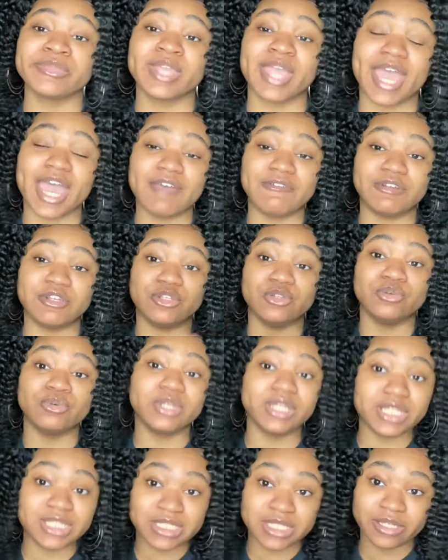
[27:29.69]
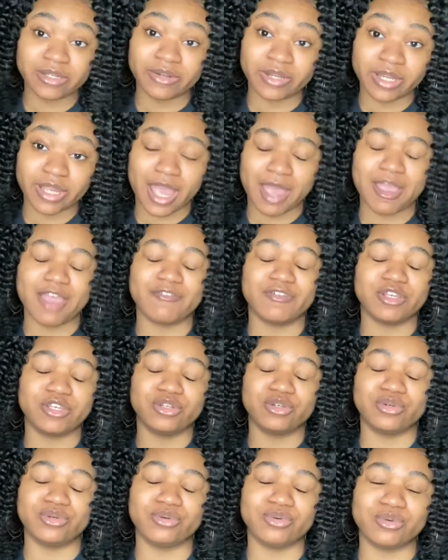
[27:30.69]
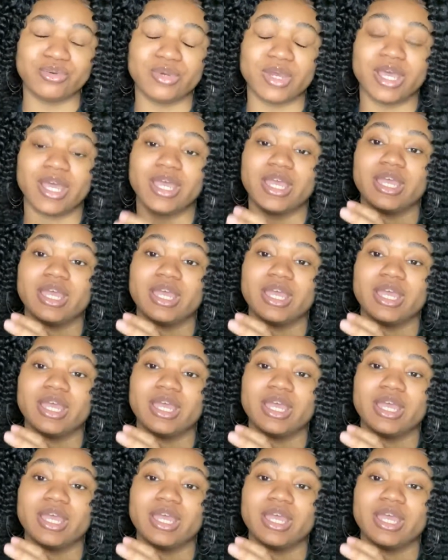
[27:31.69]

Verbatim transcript: i have a new instagram i have a new